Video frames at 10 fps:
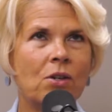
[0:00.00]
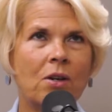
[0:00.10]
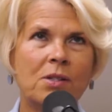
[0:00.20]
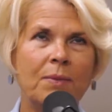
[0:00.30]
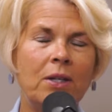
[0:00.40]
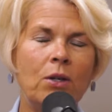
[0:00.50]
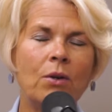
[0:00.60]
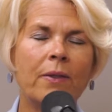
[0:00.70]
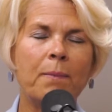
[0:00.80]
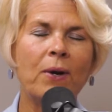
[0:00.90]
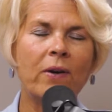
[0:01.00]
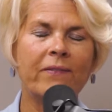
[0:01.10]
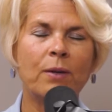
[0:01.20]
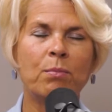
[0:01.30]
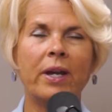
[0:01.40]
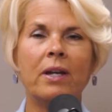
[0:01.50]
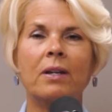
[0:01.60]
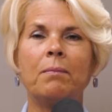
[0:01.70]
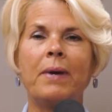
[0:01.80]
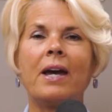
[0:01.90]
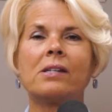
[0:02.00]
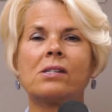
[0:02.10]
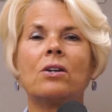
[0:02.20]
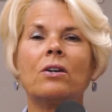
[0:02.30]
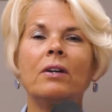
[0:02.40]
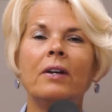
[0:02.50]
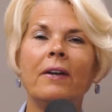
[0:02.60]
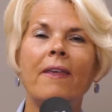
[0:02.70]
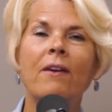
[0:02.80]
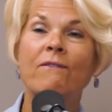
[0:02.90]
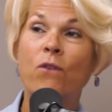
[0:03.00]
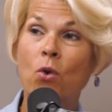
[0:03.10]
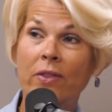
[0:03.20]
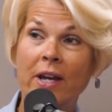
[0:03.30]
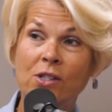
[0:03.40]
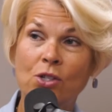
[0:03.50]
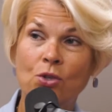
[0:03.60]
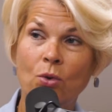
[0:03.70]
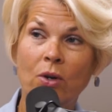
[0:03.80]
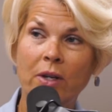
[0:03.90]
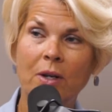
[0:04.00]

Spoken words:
awesome. You are the perfect brand ambassador for that story.